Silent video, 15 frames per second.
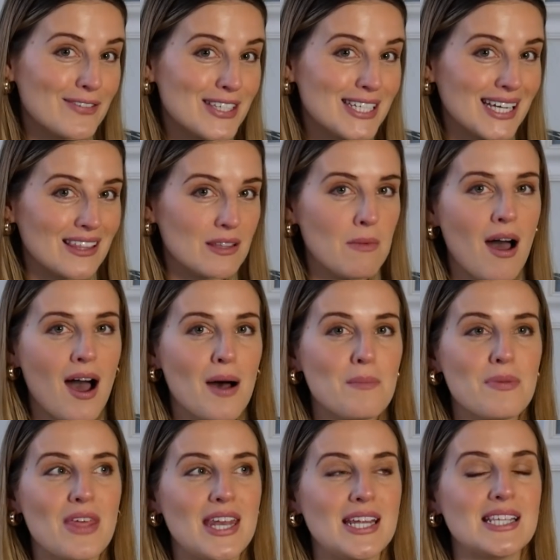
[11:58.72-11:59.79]
to dig them up,
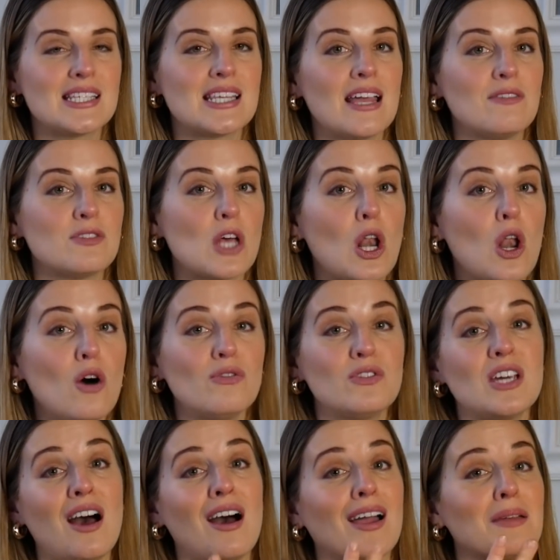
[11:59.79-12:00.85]
then it saves a lot of
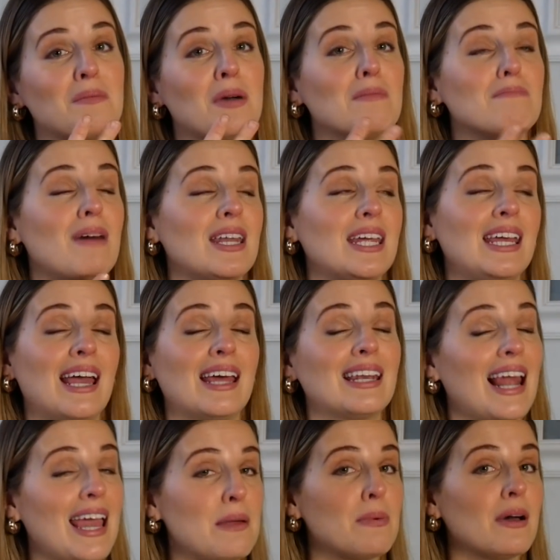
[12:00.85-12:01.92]
time, money and
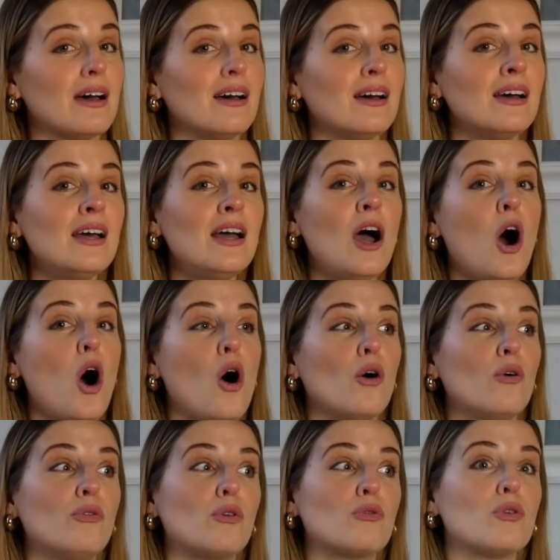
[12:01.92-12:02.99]
labour
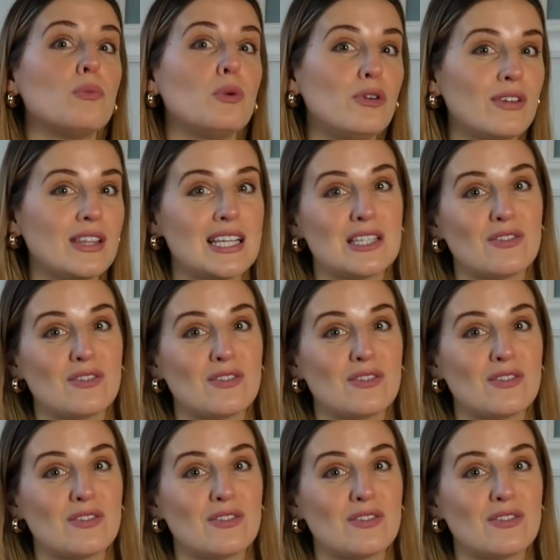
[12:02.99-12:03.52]
of removing these